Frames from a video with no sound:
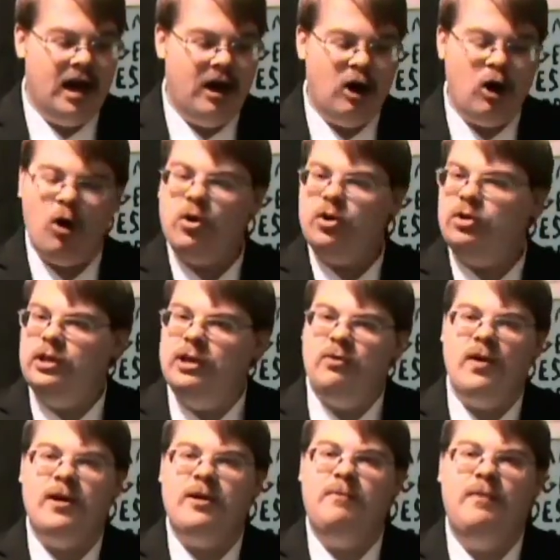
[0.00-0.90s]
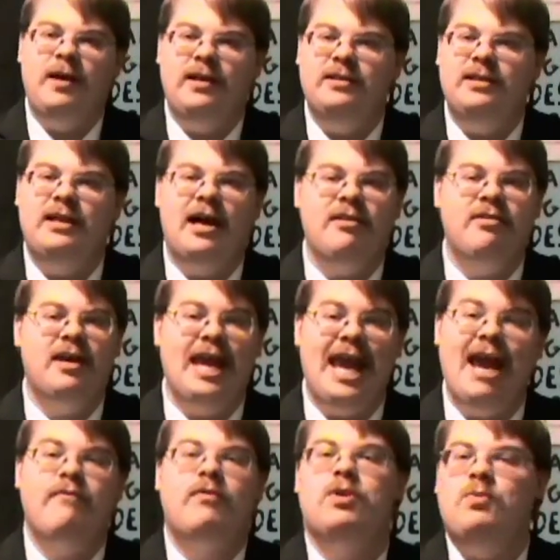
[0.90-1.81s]
heartily recommended. I think
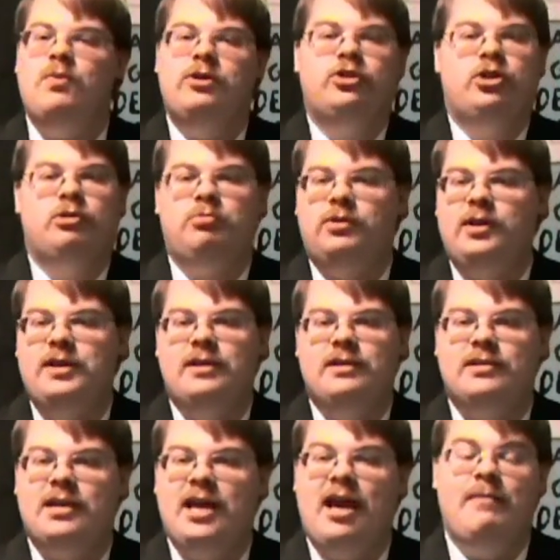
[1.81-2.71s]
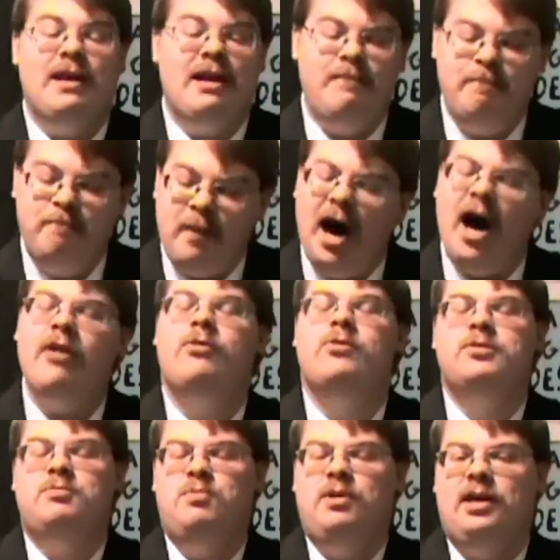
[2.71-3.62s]
everyone should play this game, and it
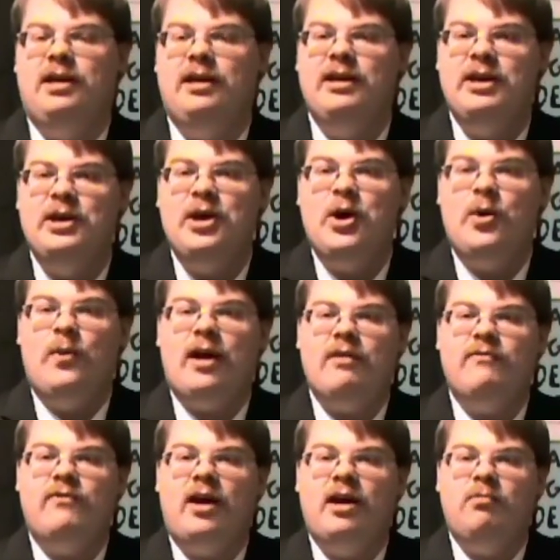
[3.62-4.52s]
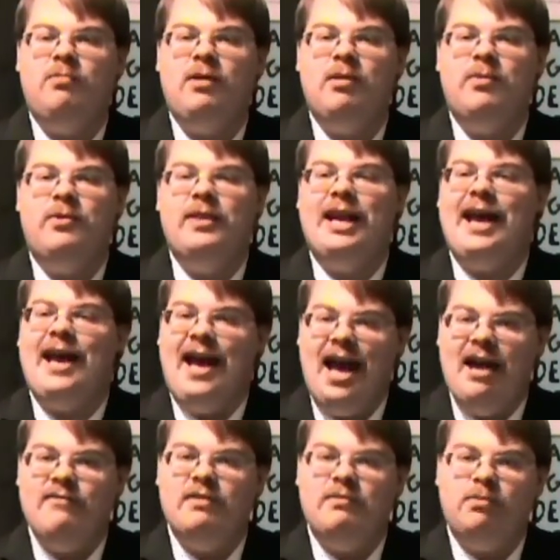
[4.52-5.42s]
bothers me when I find people that
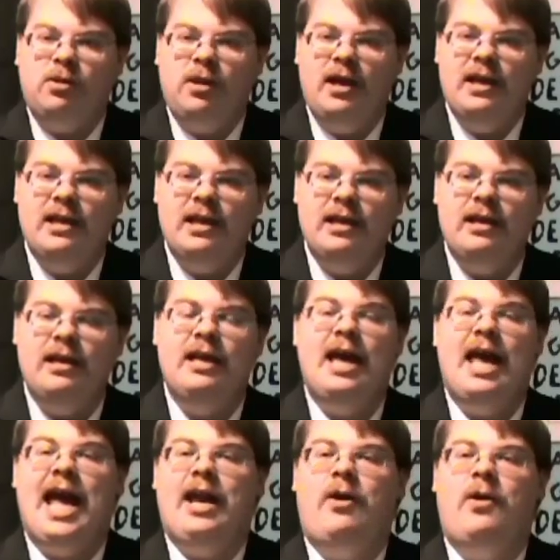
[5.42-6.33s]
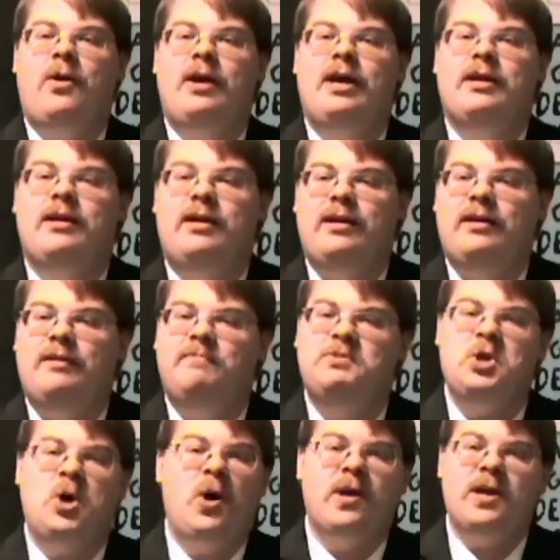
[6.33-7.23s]
haven't played it and are
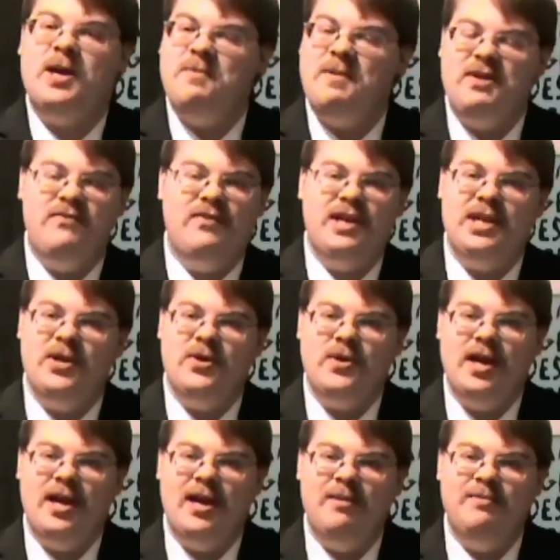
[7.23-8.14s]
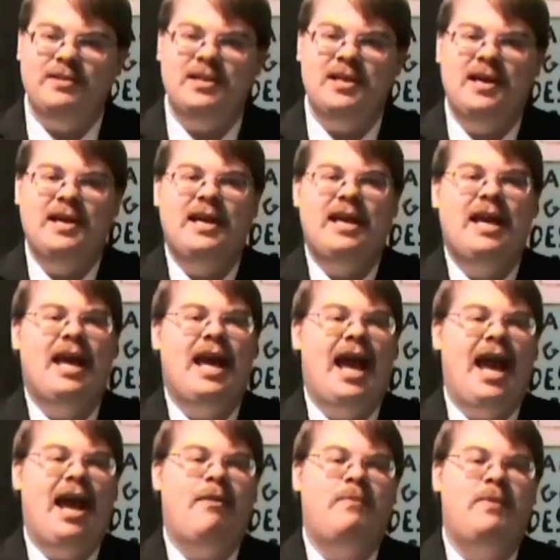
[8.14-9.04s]
talking about video games,
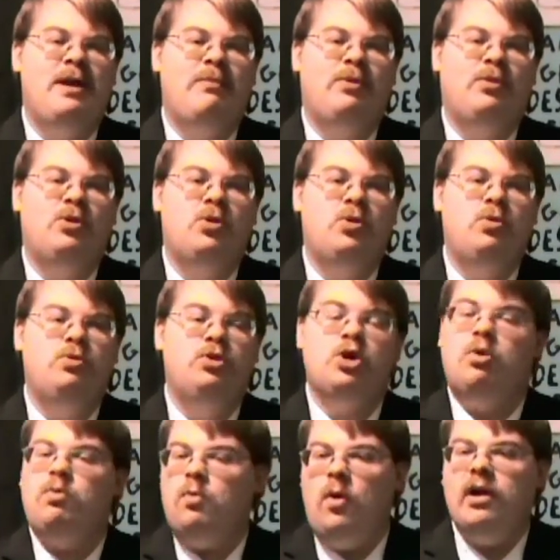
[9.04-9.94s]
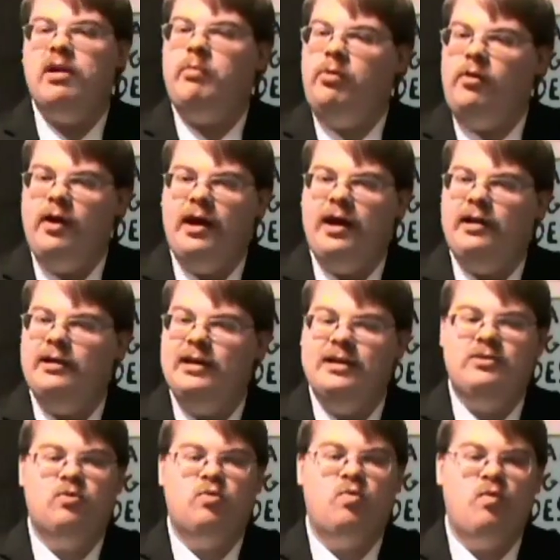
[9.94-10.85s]
and people who don't want to play it.
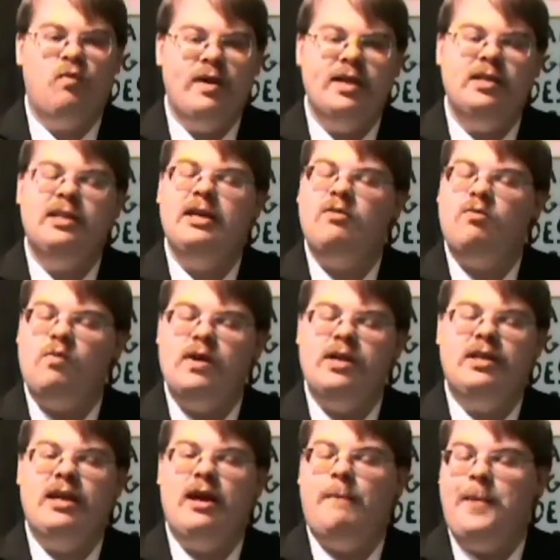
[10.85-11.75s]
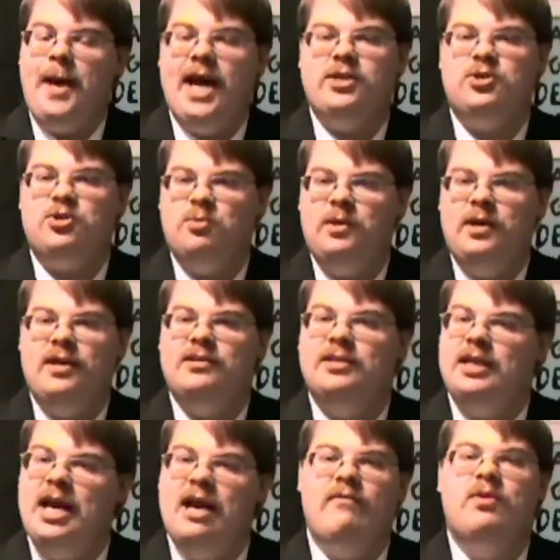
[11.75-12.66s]
It's really, really a masterpiece
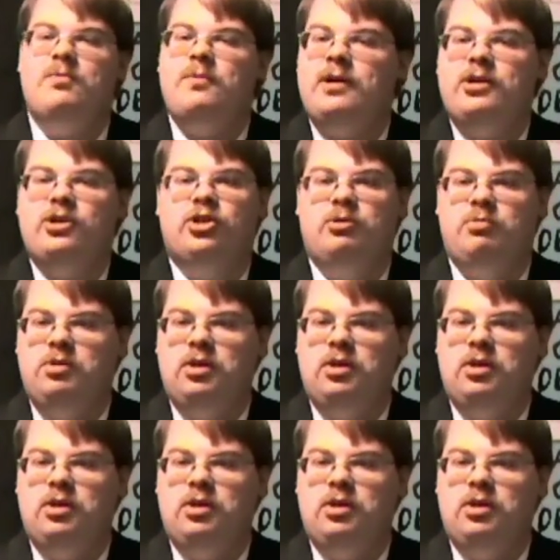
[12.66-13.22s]
that everybody should